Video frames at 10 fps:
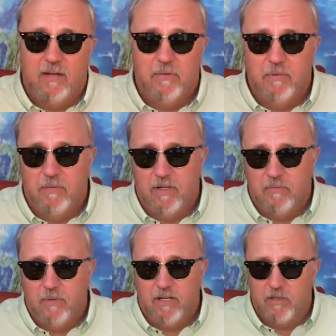we want to
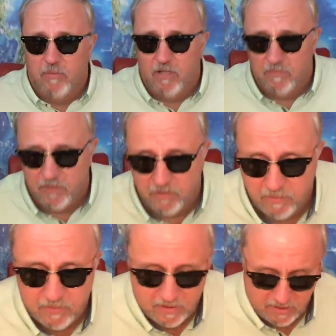welcome all of
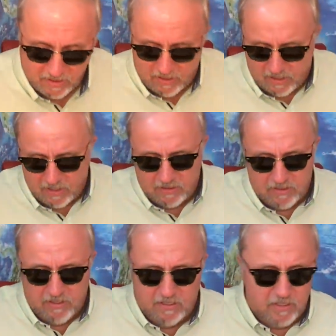you to
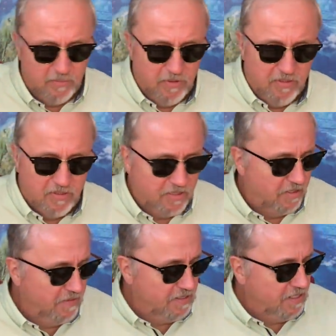this communion
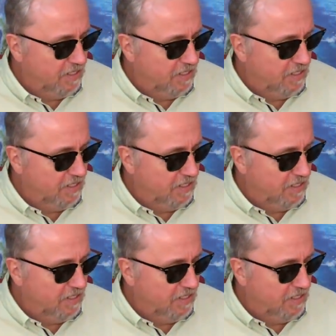service.